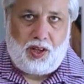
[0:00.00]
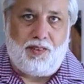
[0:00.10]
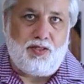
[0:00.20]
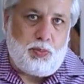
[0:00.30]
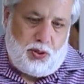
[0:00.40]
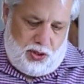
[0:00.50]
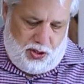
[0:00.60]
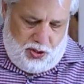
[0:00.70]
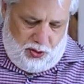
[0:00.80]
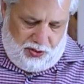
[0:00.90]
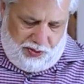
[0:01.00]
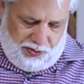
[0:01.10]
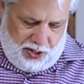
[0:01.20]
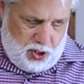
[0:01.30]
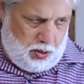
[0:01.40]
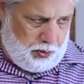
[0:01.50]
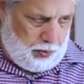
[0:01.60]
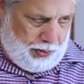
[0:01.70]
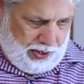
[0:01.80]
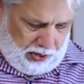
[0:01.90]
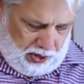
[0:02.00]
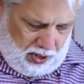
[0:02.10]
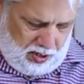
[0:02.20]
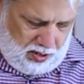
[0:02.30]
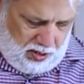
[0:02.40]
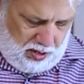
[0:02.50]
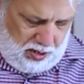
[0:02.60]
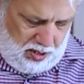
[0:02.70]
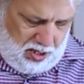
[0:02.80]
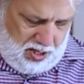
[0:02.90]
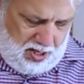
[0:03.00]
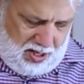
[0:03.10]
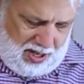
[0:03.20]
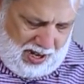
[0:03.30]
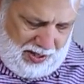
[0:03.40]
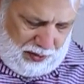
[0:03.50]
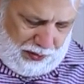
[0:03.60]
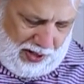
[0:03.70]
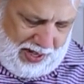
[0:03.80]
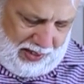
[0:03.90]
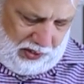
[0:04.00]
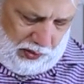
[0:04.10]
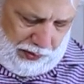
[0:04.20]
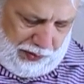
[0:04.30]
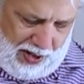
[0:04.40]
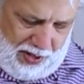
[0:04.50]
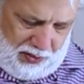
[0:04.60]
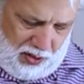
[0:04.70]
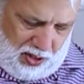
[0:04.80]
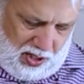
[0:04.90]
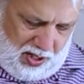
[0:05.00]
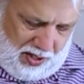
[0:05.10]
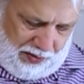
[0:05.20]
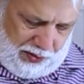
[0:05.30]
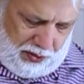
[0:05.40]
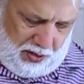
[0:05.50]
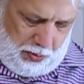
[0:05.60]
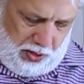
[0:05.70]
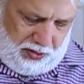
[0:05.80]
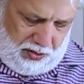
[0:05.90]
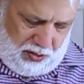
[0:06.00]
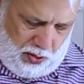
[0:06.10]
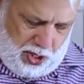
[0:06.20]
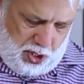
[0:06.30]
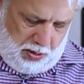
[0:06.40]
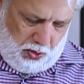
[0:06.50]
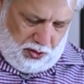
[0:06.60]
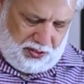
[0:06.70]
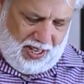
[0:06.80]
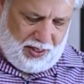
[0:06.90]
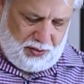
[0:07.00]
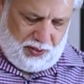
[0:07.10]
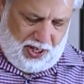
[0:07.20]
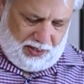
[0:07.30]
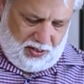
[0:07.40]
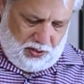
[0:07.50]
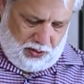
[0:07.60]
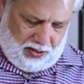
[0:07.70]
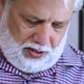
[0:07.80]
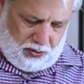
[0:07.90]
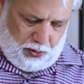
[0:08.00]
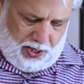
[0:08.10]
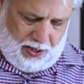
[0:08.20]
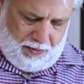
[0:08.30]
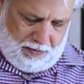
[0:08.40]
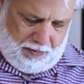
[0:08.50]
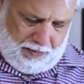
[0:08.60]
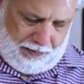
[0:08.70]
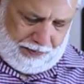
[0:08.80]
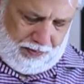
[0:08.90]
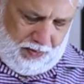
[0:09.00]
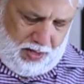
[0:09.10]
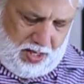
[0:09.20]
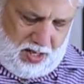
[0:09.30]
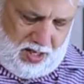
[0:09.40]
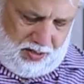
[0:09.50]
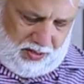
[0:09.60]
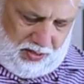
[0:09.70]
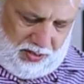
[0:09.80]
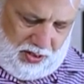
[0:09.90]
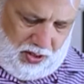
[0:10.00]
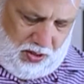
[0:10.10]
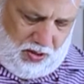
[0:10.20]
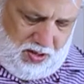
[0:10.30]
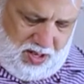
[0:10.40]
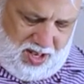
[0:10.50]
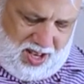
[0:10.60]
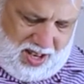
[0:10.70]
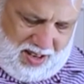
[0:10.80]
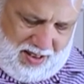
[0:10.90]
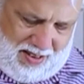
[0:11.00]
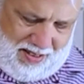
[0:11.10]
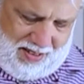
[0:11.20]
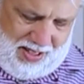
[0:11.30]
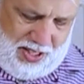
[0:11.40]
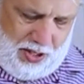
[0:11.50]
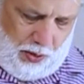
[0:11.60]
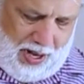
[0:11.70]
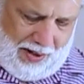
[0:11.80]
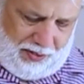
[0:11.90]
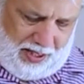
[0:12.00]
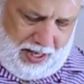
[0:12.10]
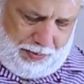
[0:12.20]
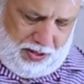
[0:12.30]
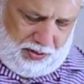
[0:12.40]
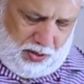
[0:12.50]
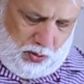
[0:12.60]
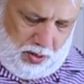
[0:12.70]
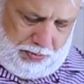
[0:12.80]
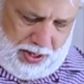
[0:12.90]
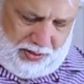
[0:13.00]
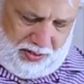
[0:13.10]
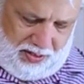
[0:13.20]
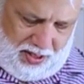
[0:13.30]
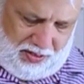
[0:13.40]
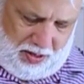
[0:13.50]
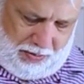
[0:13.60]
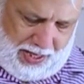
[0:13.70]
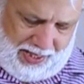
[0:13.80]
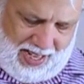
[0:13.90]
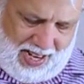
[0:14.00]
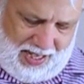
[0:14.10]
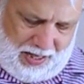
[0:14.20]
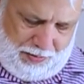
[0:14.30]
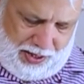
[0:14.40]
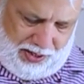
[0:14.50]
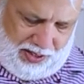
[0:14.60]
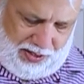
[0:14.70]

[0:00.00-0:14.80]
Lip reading: comfortable, you could use a vegetable peeler. I just find it a little faster, and for some reason, strangely more satisfying to do it this way. And so you don't have to keep this in one piece. It doesn't make any bit of